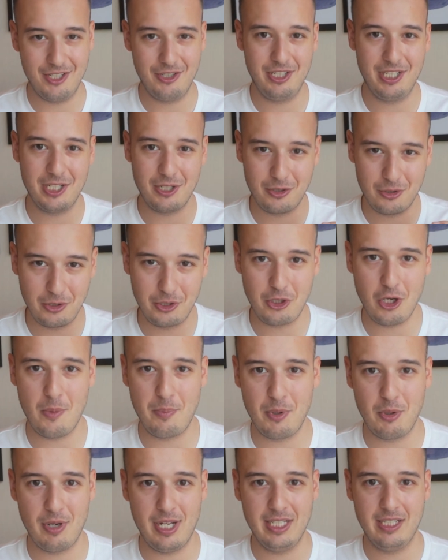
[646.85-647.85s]
You need a good
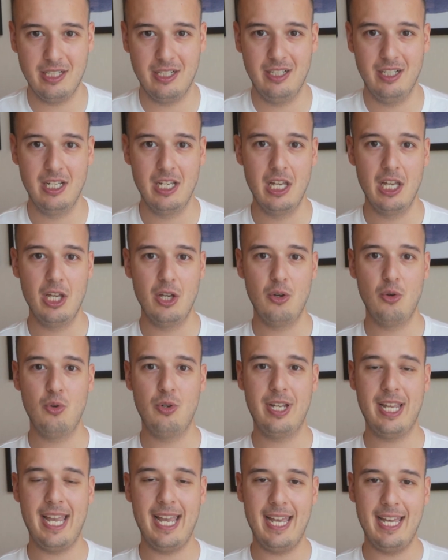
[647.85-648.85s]
copywriter who
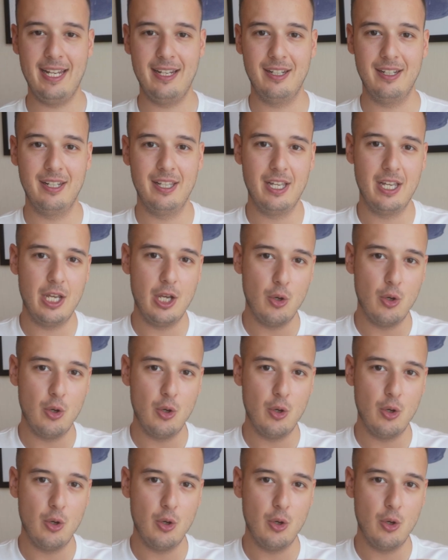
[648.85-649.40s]
can